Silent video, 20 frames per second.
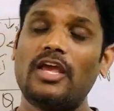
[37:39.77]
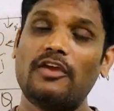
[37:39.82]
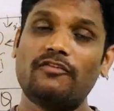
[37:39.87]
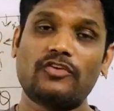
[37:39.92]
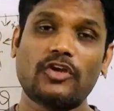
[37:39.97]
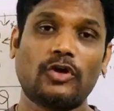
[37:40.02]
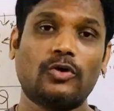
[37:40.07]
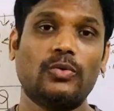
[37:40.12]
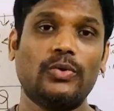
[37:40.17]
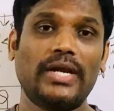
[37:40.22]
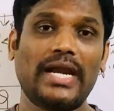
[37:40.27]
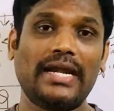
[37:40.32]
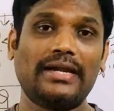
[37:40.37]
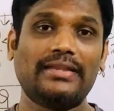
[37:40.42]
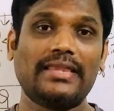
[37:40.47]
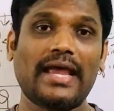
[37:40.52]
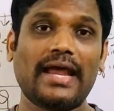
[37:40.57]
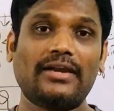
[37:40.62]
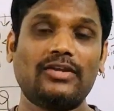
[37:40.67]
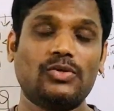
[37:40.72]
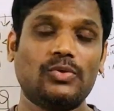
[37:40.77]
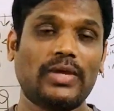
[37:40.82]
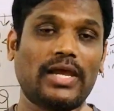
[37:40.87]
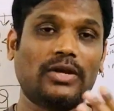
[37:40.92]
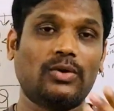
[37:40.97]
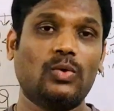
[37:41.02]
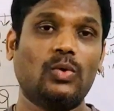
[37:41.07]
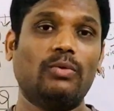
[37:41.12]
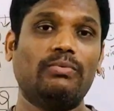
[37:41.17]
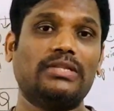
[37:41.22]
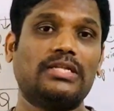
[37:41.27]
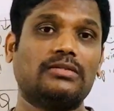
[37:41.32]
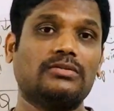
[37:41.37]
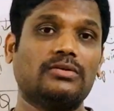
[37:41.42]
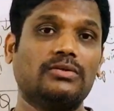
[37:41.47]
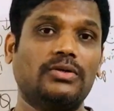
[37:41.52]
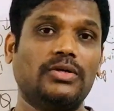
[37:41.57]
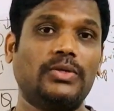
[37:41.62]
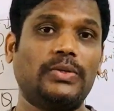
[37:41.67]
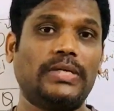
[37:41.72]
If you are good at that, you can go with the
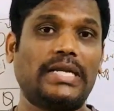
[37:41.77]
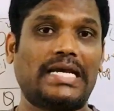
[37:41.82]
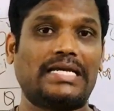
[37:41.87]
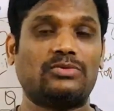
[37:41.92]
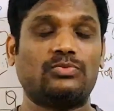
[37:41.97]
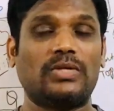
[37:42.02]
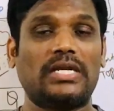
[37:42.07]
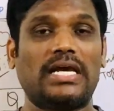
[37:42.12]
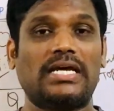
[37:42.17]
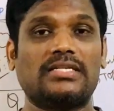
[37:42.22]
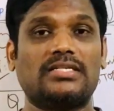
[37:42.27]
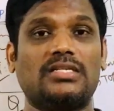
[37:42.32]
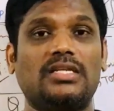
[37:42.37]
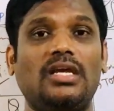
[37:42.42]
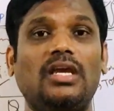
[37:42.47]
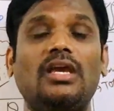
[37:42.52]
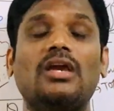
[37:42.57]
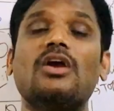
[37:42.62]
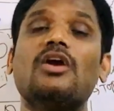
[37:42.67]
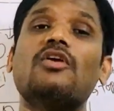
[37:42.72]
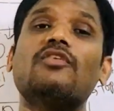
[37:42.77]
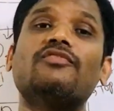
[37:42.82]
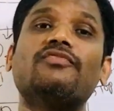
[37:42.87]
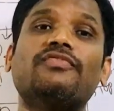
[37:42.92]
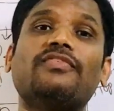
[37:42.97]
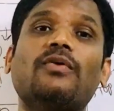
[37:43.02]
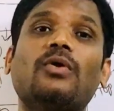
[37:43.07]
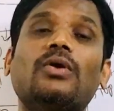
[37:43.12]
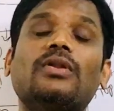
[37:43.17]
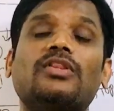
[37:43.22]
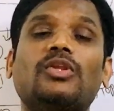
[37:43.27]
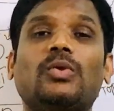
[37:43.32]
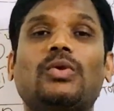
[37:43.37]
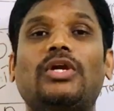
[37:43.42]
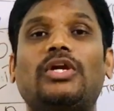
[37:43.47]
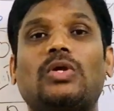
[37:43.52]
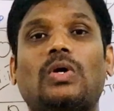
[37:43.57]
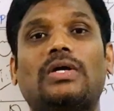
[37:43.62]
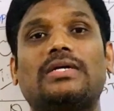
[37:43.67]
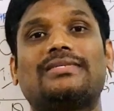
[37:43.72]
3rd unit as well as the 4th
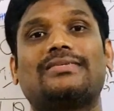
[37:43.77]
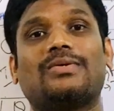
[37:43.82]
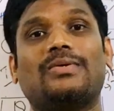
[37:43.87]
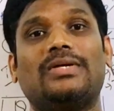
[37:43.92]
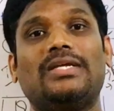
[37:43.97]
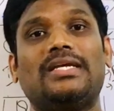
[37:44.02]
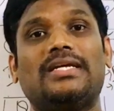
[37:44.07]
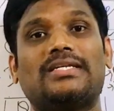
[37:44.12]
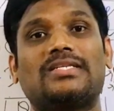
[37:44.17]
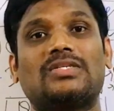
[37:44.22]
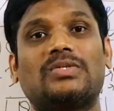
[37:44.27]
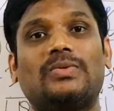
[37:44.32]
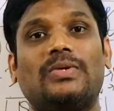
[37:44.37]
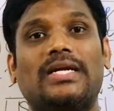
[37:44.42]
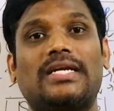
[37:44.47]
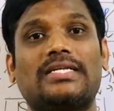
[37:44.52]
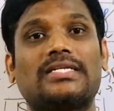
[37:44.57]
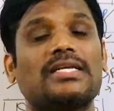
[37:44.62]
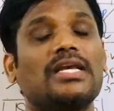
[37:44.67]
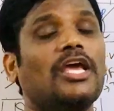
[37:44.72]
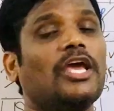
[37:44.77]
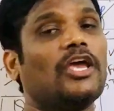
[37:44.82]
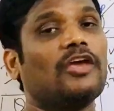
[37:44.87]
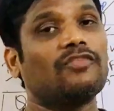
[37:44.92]
unit also, dear students.